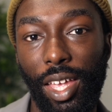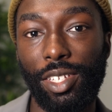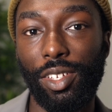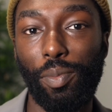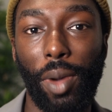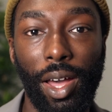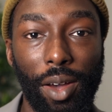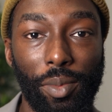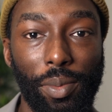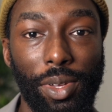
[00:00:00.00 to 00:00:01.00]
That's just my
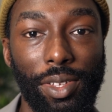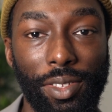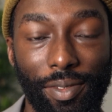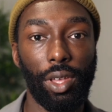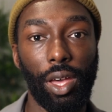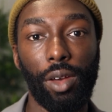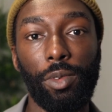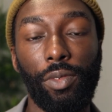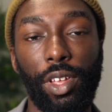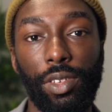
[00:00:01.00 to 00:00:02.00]
humble opinion. So yeah, hope
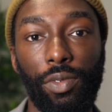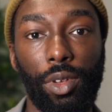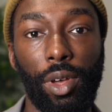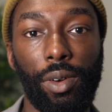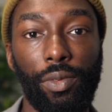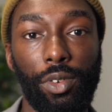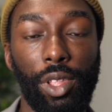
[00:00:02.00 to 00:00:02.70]
you found the video helpful.